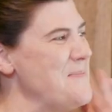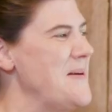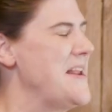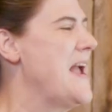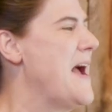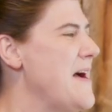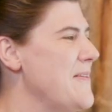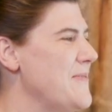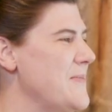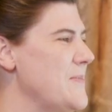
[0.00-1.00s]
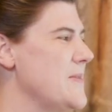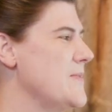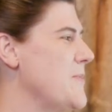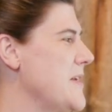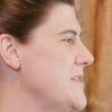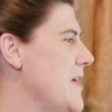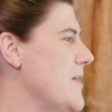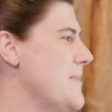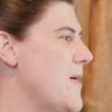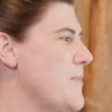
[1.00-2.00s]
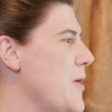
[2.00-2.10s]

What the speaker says: Anybody want to tell about